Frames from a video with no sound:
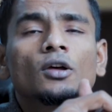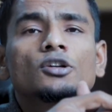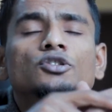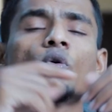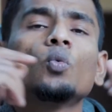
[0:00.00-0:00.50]

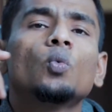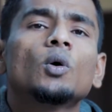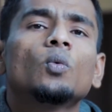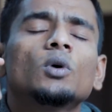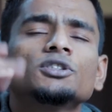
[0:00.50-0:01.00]
So
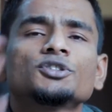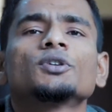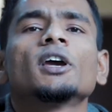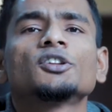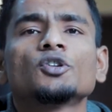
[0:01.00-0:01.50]
once you
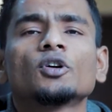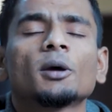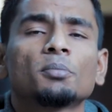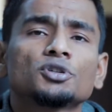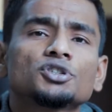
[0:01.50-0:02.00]
get your
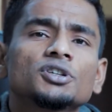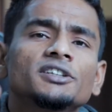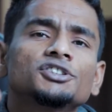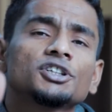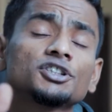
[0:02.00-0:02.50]
aperture
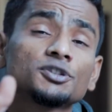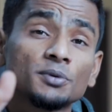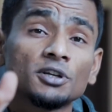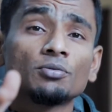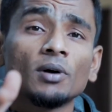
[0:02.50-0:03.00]
and shutter
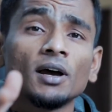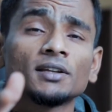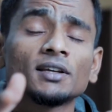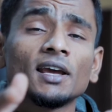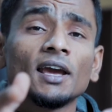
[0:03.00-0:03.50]
speed right,